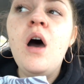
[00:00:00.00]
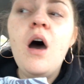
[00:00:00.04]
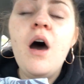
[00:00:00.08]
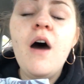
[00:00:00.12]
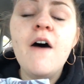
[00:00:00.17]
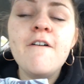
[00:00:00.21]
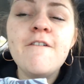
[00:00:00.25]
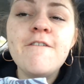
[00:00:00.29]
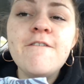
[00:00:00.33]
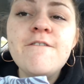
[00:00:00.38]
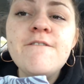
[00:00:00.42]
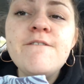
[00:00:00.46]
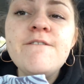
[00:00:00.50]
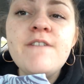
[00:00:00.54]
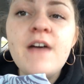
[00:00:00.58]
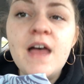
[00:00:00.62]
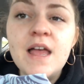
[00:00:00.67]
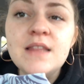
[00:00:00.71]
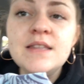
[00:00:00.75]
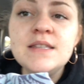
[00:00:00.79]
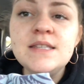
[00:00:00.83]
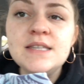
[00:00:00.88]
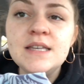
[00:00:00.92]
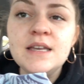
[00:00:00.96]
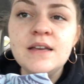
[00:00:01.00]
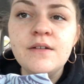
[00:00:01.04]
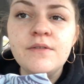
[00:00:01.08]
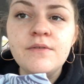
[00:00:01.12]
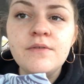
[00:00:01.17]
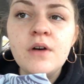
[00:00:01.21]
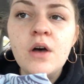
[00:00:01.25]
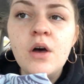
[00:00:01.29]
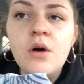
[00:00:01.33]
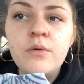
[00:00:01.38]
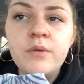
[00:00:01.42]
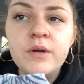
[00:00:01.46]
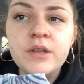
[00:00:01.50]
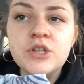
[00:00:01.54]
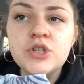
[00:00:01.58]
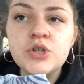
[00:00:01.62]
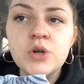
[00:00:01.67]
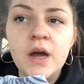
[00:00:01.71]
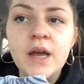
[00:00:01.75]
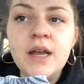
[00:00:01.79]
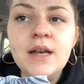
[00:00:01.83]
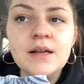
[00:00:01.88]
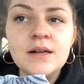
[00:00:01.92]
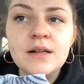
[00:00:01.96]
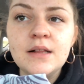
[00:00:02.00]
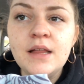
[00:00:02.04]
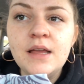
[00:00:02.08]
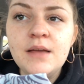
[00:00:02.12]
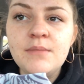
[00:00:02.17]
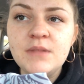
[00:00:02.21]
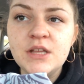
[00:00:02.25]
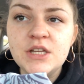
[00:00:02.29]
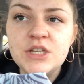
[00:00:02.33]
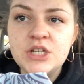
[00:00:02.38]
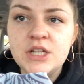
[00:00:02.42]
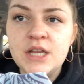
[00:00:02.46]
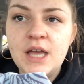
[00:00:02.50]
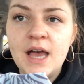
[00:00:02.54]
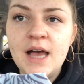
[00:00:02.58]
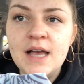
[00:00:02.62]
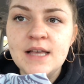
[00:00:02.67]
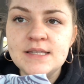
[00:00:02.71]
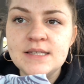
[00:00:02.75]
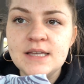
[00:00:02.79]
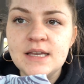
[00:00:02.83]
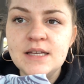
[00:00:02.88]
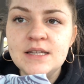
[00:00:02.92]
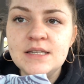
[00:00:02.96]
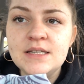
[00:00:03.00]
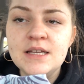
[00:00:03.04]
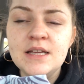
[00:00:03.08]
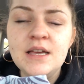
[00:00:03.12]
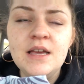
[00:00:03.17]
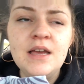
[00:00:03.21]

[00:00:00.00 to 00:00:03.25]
offensive with trying to claim that she has it.